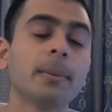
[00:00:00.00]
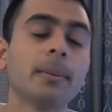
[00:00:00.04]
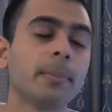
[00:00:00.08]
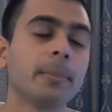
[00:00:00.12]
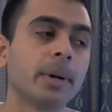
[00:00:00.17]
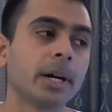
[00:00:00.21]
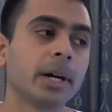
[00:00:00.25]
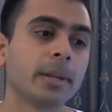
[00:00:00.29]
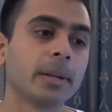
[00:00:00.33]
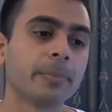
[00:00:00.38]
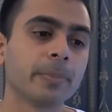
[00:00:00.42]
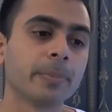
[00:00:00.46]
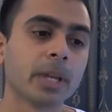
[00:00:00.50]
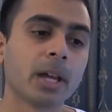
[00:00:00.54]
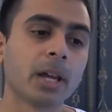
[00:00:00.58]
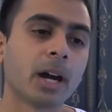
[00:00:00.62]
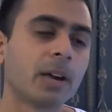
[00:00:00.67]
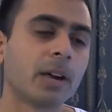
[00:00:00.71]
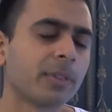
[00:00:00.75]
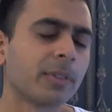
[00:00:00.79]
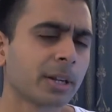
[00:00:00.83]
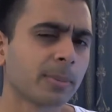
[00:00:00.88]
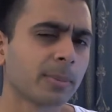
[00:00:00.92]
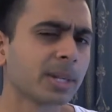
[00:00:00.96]
But yeah,
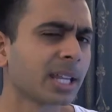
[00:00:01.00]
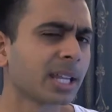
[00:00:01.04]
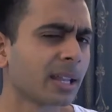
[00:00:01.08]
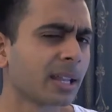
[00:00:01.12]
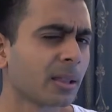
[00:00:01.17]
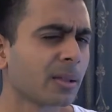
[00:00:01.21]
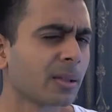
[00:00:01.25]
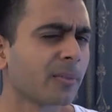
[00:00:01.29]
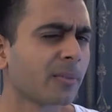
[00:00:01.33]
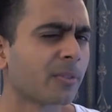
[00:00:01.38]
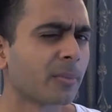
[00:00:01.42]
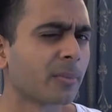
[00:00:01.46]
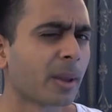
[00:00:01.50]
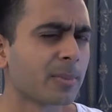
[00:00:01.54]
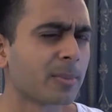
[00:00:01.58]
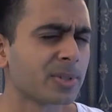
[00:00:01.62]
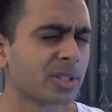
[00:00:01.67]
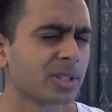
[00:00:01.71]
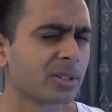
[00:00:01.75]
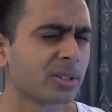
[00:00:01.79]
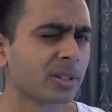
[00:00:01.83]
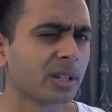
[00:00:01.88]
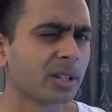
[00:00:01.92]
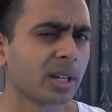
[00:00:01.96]
I recommend getting them from
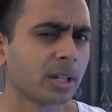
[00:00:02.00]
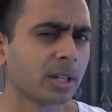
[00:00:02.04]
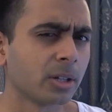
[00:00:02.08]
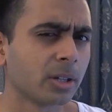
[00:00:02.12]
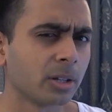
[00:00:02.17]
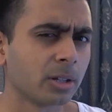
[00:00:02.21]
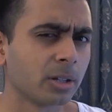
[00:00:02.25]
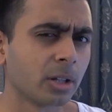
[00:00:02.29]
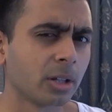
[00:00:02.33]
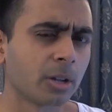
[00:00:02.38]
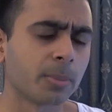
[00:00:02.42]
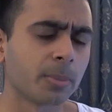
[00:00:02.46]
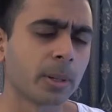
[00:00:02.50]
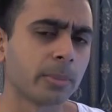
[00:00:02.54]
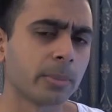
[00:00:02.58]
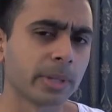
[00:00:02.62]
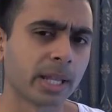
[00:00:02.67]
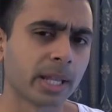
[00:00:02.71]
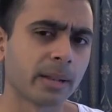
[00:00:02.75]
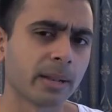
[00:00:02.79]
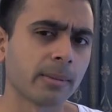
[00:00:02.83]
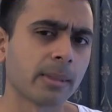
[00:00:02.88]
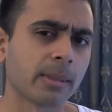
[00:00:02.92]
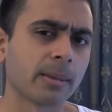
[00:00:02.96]
Amazon. I heard a lot of people
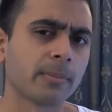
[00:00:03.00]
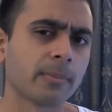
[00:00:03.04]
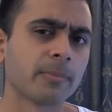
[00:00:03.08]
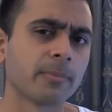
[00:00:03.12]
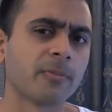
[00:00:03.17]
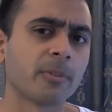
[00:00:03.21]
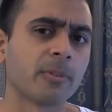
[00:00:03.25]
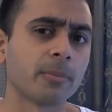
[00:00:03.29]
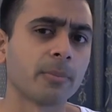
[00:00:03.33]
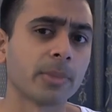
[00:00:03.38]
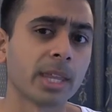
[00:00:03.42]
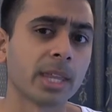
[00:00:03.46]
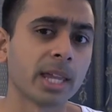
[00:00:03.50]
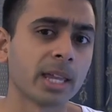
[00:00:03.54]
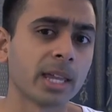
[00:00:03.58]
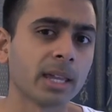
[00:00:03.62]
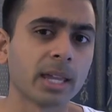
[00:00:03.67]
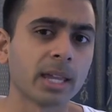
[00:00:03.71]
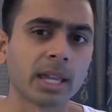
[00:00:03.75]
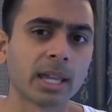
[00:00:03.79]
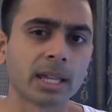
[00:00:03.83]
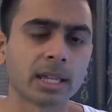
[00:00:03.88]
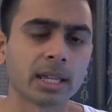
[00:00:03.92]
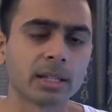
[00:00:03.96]
getting them from
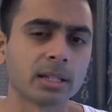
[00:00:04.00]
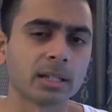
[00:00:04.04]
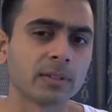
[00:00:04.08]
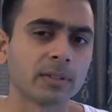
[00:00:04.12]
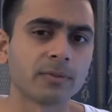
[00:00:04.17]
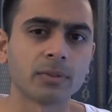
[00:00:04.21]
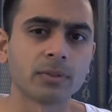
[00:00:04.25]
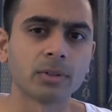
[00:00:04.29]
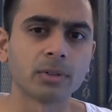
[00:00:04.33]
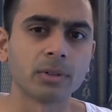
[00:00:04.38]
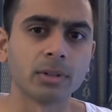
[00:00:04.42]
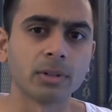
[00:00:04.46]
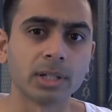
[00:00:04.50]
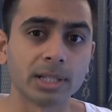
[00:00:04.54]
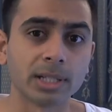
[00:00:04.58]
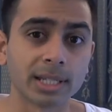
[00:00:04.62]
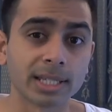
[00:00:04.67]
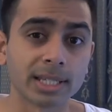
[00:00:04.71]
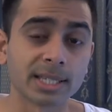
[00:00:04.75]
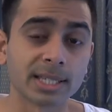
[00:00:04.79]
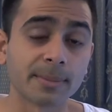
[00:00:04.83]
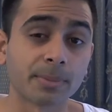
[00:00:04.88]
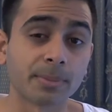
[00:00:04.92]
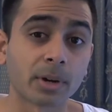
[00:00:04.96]
there and getting it for a
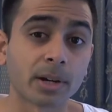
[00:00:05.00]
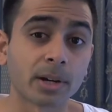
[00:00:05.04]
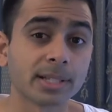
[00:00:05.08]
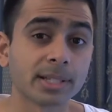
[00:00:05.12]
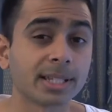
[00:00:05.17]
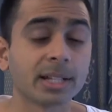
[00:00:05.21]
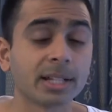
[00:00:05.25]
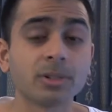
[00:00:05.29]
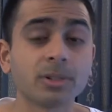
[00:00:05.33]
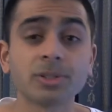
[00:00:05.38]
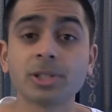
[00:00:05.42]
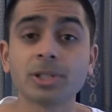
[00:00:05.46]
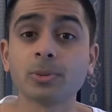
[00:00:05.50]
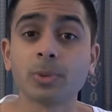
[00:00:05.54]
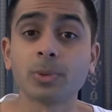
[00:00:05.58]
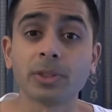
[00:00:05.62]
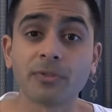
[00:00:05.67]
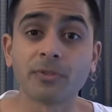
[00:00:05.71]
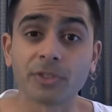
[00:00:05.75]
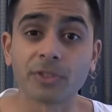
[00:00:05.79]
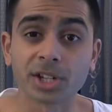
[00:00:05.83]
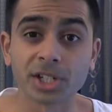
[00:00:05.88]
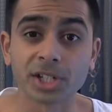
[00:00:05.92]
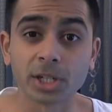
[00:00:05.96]
decent price and also with
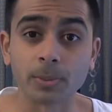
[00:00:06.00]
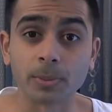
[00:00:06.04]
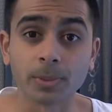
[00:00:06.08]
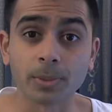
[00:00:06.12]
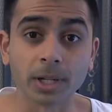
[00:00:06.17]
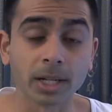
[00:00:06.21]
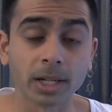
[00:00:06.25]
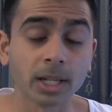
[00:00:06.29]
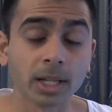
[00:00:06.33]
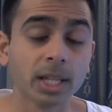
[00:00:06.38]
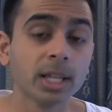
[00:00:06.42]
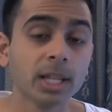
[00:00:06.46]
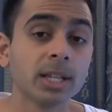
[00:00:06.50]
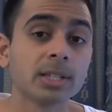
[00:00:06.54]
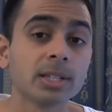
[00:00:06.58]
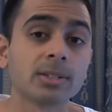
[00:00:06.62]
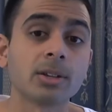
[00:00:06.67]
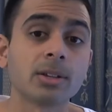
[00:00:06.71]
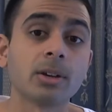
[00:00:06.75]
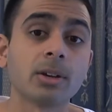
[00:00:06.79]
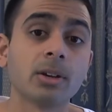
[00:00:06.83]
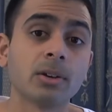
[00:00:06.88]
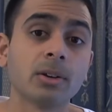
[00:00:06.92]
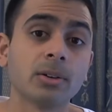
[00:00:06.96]
free shipping.
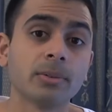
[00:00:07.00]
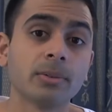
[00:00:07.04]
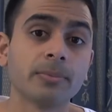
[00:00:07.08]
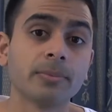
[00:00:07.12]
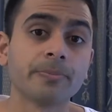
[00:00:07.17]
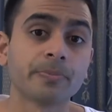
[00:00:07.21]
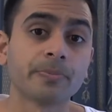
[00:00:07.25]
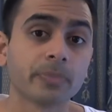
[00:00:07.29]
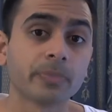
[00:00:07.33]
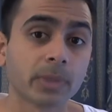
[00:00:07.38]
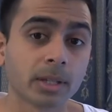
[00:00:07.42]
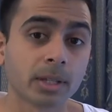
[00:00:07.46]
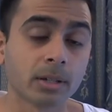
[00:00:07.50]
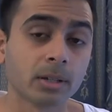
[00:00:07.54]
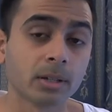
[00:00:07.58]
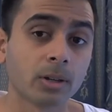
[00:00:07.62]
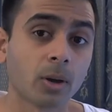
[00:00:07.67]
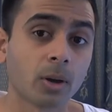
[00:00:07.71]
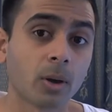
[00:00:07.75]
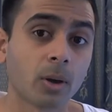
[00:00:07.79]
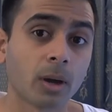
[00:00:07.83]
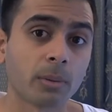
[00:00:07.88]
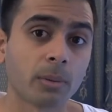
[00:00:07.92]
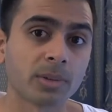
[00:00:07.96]
So
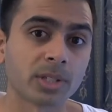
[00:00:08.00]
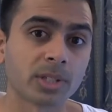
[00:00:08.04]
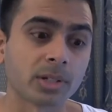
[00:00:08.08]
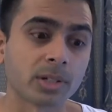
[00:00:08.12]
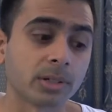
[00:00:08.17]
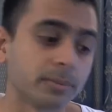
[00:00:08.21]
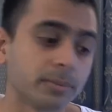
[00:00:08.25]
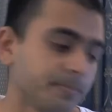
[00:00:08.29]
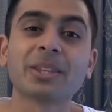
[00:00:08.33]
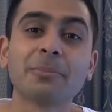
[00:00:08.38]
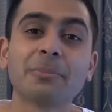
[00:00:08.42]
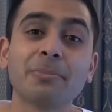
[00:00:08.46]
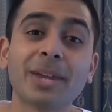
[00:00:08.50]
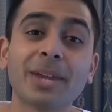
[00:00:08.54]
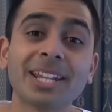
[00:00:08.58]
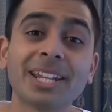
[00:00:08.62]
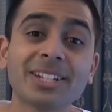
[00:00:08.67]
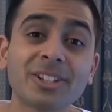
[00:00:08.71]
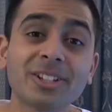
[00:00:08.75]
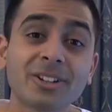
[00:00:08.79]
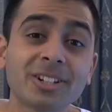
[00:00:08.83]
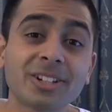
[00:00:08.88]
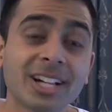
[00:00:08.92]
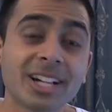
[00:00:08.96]
Go Amazon.
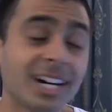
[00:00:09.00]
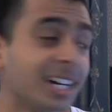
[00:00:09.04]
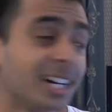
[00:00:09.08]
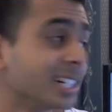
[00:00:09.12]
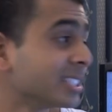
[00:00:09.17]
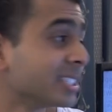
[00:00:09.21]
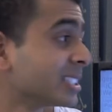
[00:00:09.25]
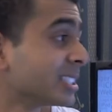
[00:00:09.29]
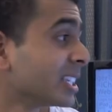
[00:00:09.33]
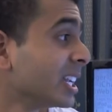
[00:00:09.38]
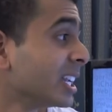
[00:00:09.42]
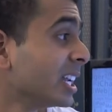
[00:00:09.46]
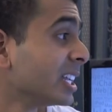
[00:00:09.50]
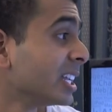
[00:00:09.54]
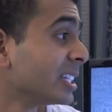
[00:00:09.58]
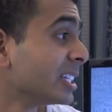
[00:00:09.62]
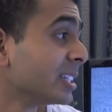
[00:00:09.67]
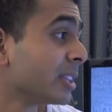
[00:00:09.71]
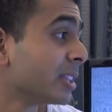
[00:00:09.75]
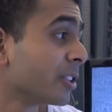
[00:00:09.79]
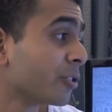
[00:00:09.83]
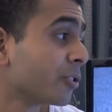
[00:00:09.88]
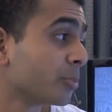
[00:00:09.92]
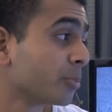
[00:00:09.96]
Ben Dog asks,
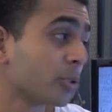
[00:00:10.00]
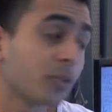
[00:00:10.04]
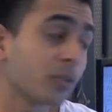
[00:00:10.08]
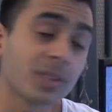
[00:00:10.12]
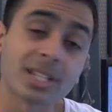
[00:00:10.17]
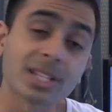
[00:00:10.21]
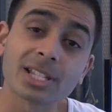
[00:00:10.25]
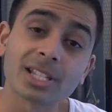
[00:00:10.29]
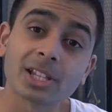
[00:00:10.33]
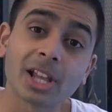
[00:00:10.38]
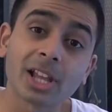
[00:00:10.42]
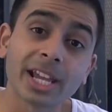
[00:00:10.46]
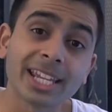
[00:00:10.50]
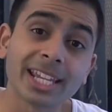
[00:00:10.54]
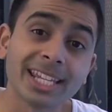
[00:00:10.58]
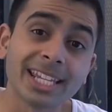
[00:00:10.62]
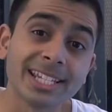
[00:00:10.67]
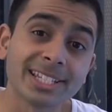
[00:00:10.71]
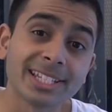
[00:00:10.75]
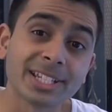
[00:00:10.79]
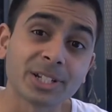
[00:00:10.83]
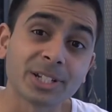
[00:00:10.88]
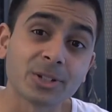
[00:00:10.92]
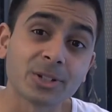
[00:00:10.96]
did they remove the slight
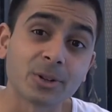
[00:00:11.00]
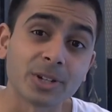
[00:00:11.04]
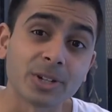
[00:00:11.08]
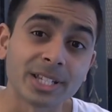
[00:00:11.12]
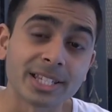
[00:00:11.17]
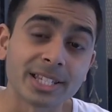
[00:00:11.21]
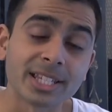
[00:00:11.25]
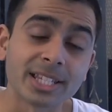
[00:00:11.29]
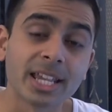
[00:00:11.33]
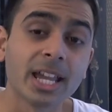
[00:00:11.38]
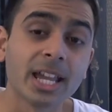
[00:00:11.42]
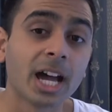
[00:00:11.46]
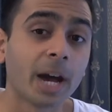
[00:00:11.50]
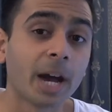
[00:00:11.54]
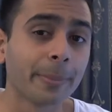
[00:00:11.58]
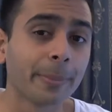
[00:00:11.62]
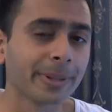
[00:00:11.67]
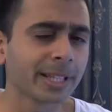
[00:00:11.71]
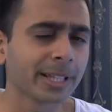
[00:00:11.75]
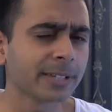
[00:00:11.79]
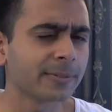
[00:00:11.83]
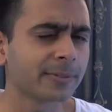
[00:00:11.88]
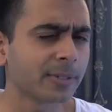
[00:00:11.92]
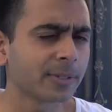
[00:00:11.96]
hissing noise? I
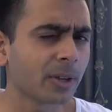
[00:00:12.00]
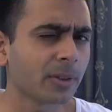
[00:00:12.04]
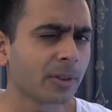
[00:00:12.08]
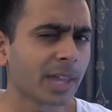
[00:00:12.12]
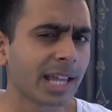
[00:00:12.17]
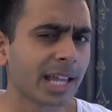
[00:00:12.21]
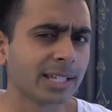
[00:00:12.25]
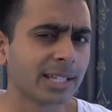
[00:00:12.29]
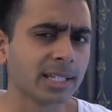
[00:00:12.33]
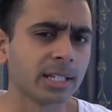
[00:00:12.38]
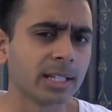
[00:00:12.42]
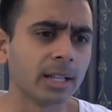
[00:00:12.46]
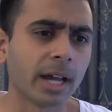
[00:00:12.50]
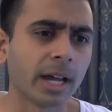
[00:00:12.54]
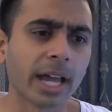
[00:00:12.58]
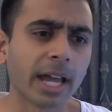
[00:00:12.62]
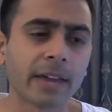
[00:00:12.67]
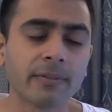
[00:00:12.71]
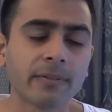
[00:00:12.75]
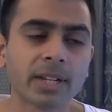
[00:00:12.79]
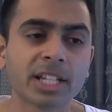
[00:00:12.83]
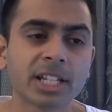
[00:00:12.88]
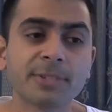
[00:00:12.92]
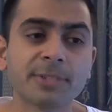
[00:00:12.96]
believe so they did. I
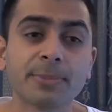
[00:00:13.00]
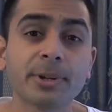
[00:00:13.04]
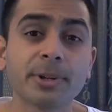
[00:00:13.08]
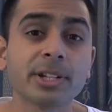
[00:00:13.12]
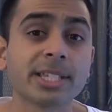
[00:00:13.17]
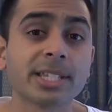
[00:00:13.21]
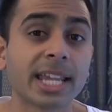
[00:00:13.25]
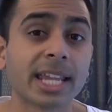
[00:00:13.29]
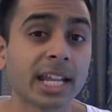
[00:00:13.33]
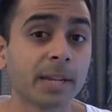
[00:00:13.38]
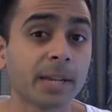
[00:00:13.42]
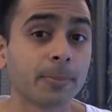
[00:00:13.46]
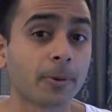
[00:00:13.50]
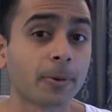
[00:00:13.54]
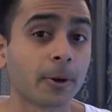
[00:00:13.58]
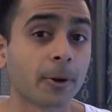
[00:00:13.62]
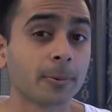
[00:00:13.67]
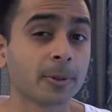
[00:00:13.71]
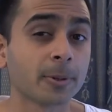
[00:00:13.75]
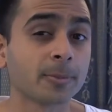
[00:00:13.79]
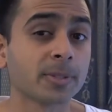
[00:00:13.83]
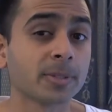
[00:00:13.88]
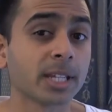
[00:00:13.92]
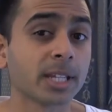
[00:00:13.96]
haven't experienced any
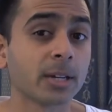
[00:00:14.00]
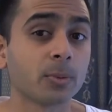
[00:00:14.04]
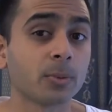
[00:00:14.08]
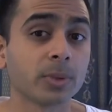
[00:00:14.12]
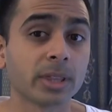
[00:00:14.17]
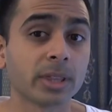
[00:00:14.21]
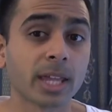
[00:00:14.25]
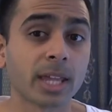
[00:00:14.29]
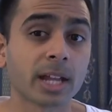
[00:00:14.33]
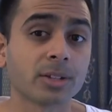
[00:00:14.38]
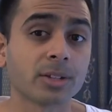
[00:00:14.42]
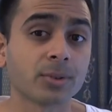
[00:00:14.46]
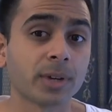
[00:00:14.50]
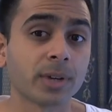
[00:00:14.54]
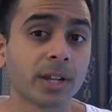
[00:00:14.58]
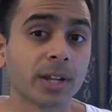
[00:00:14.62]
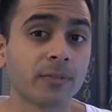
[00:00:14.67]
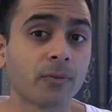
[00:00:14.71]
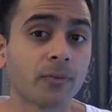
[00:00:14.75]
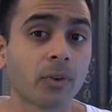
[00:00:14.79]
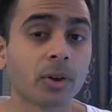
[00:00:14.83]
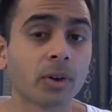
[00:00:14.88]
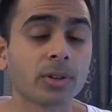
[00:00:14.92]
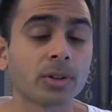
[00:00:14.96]
problems yet with the actual
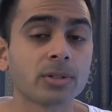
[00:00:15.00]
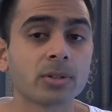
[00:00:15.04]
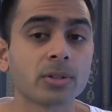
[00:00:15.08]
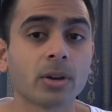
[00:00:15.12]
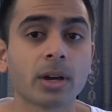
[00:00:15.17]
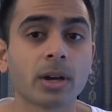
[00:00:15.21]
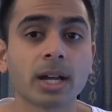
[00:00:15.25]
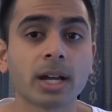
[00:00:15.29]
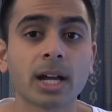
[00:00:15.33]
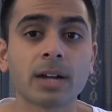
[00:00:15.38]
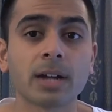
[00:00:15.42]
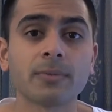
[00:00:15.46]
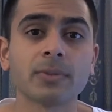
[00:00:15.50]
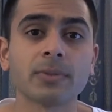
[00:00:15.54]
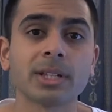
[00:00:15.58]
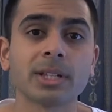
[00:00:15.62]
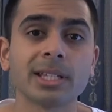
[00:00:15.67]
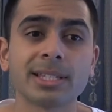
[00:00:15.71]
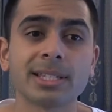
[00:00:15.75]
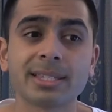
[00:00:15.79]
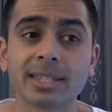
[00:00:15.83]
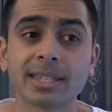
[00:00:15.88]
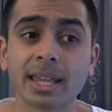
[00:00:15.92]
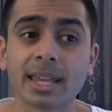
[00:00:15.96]
headphones, so I can't
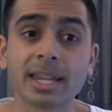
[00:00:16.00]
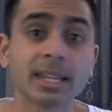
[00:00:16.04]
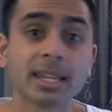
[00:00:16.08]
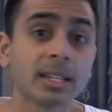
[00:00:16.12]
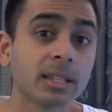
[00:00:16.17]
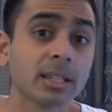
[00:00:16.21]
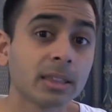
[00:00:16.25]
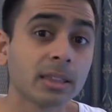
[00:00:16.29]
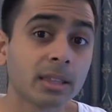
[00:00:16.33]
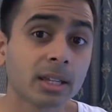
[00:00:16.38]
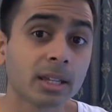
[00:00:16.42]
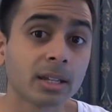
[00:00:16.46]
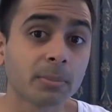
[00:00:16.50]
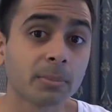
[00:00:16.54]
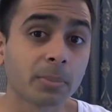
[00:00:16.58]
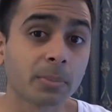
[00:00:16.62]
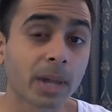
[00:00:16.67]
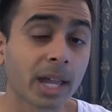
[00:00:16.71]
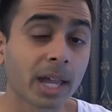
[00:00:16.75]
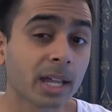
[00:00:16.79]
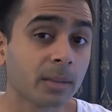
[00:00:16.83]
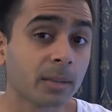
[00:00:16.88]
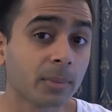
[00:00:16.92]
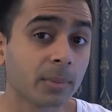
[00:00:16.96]
really say anything
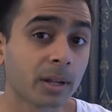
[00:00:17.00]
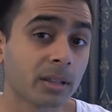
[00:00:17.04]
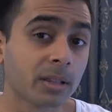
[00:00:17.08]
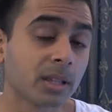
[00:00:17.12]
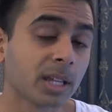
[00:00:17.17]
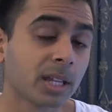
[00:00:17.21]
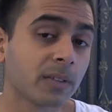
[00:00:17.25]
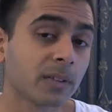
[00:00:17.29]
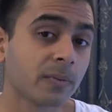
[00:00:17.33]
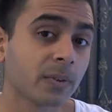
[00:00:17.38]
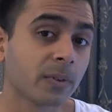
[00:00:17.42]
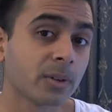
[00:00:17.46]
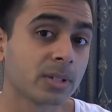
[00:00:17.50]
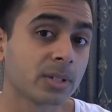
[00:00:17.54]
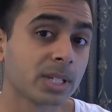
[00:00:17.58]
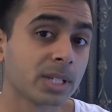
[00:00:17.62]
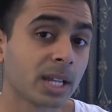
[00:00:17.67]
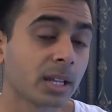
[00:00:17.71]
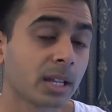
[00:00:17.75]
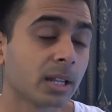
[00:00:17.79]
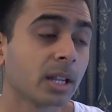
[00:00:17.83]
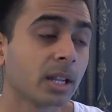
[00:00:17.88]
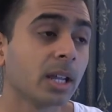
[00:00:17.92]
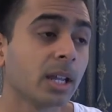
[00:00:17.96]
bad about the headphones
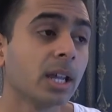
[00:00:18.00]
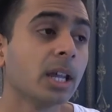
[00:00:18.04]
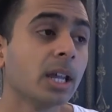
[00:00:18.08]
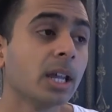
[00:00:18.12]
yet,